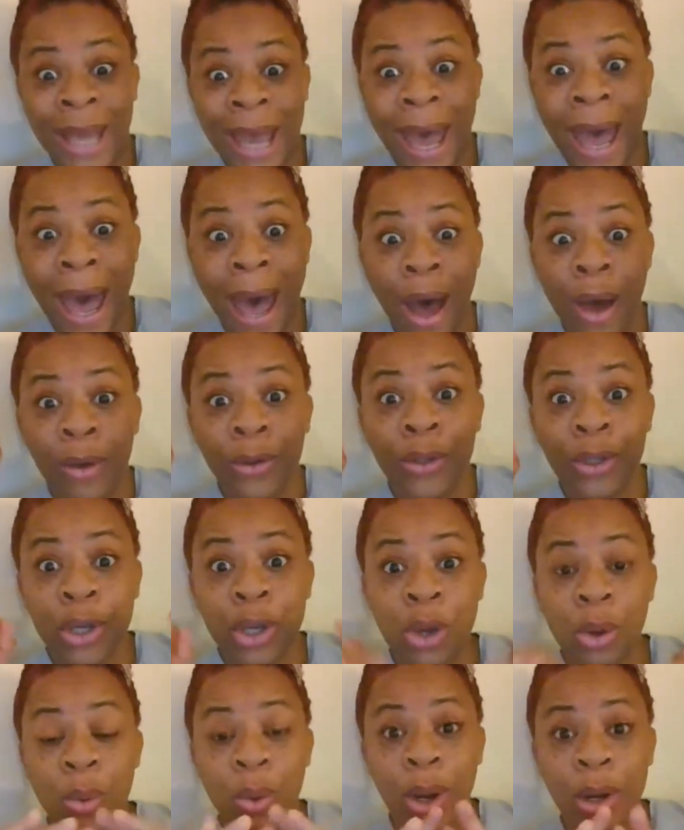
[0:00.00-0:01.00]
How do
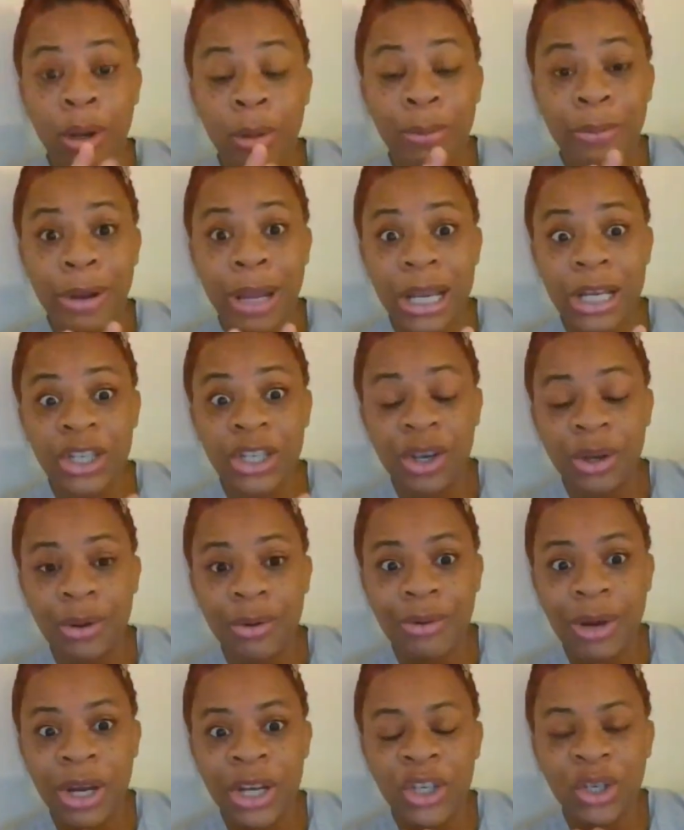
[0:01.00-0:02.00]
you want to break
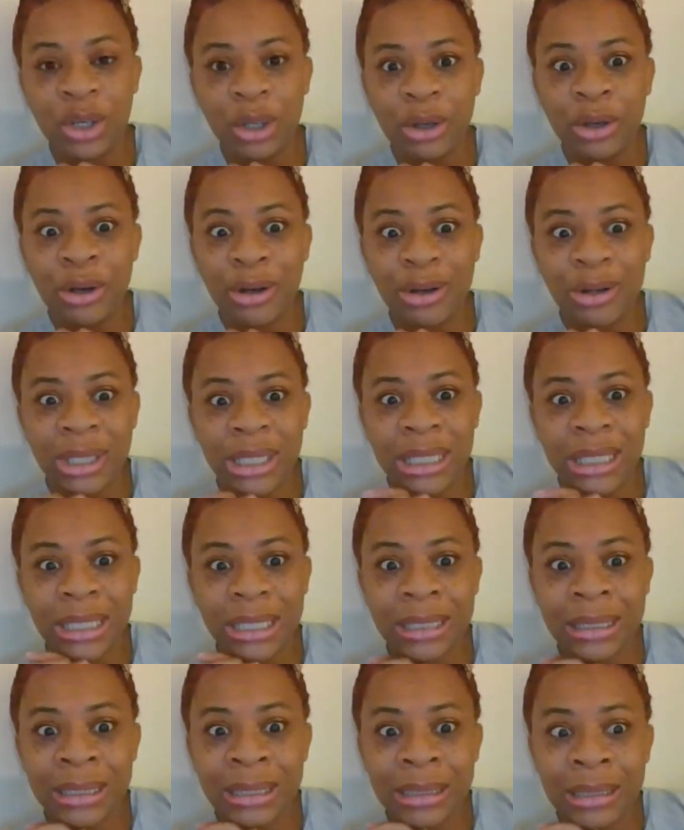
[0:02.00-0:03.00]
generational
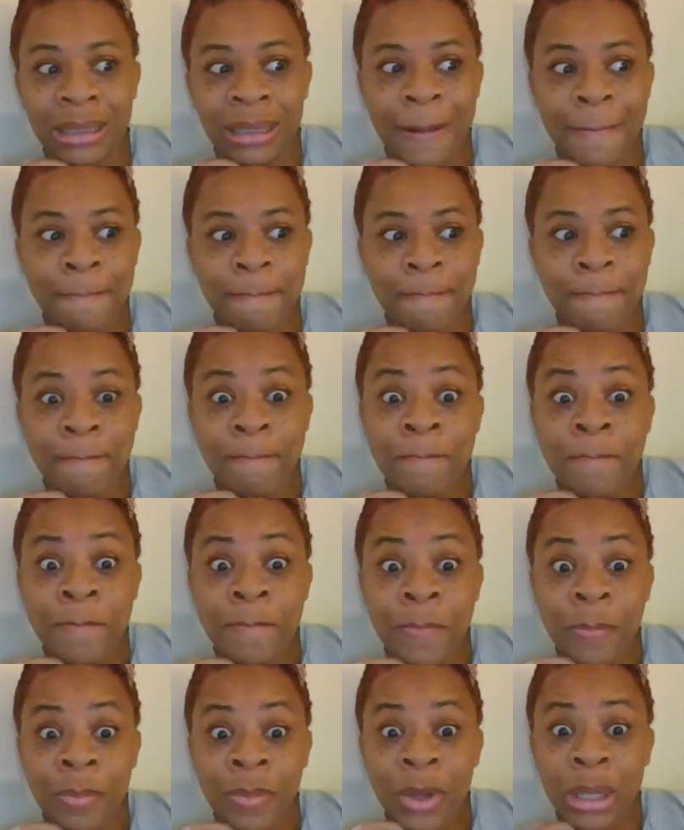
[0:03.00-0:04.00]
curses?
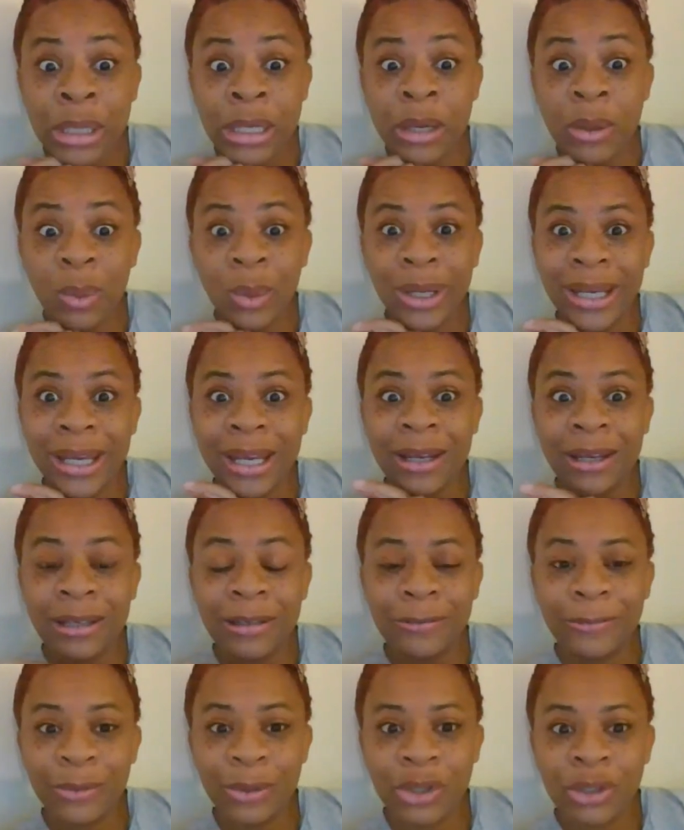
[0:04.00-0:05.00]
You didn't want to get a
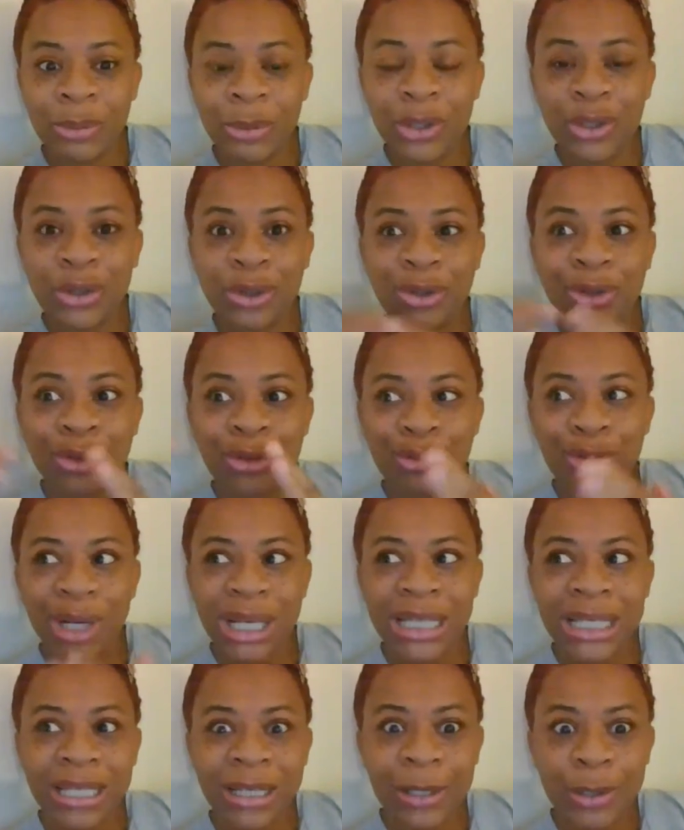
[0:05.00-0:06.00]
divorce, but you're
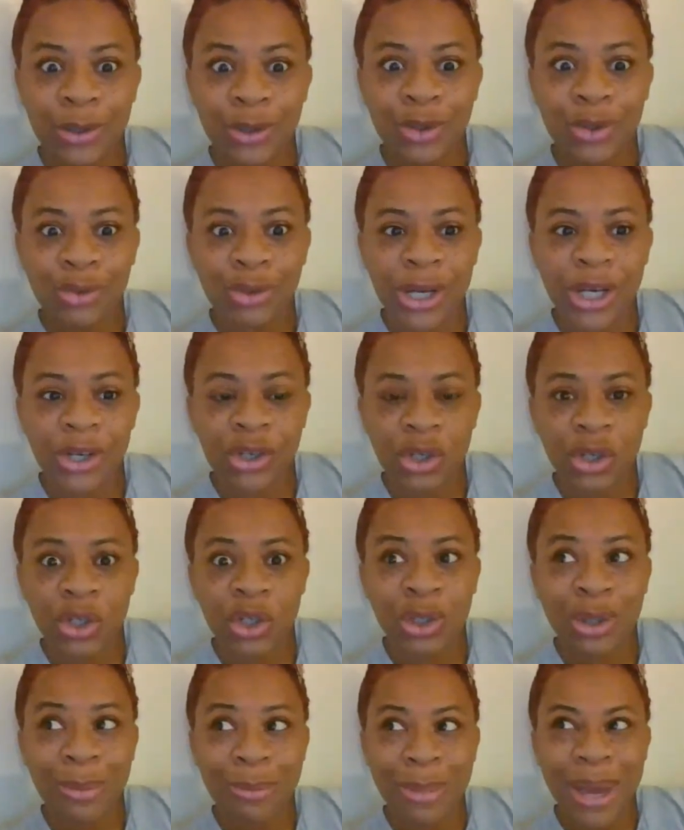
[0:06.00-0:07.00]
trusting
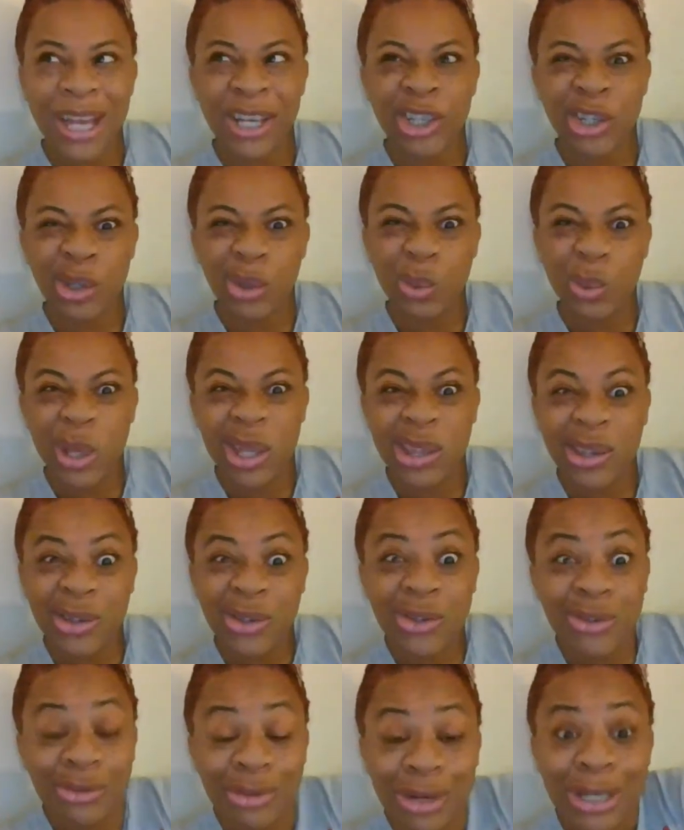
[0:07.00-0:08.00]
strangers to match you with a
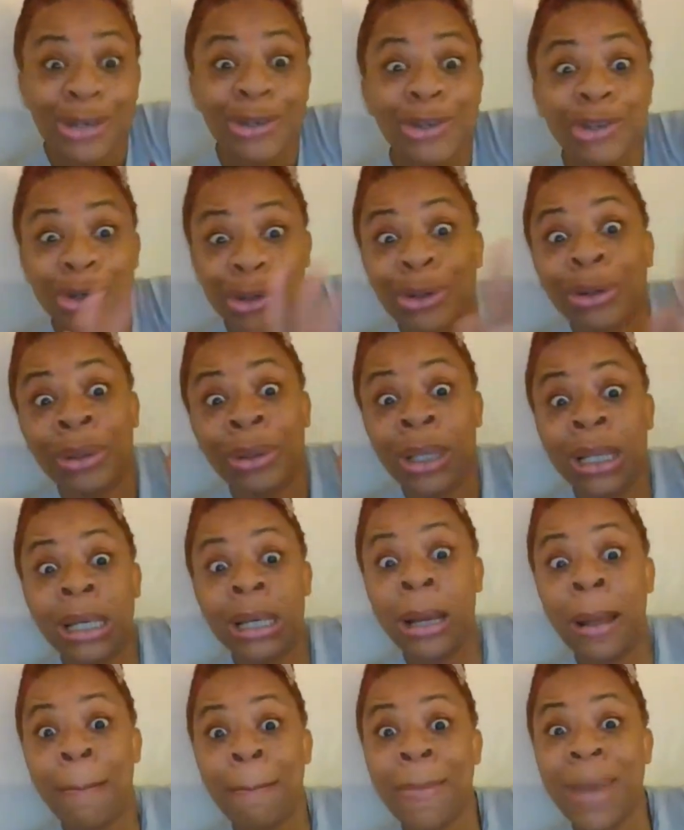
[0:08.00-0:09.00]
stranger.
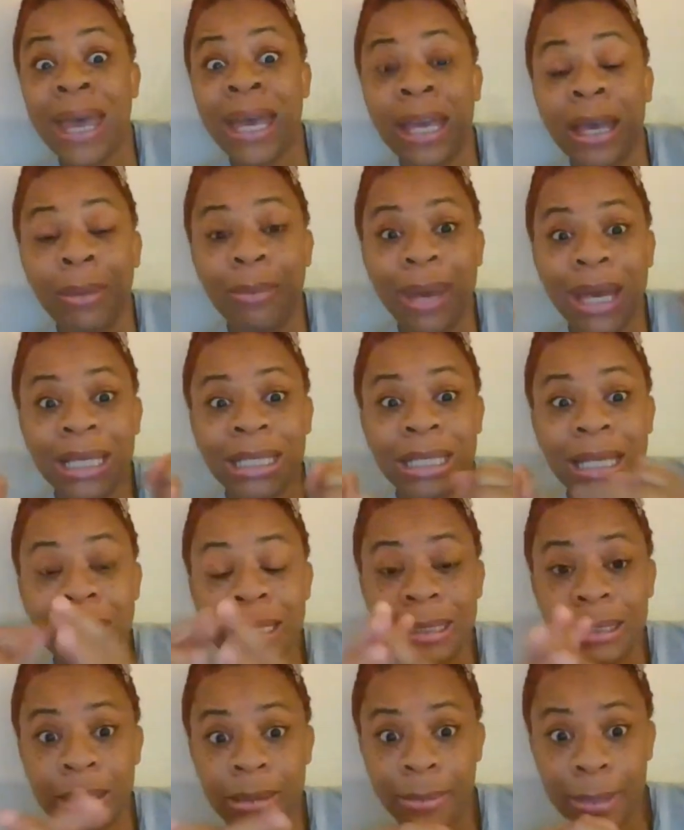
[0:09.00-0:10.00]
Make it make
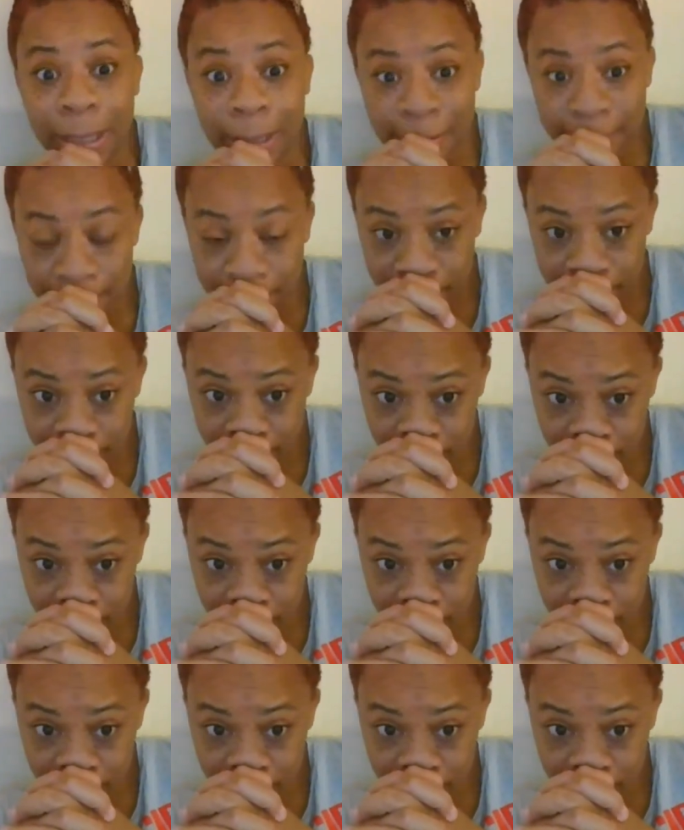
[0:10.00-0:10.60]
sense to me.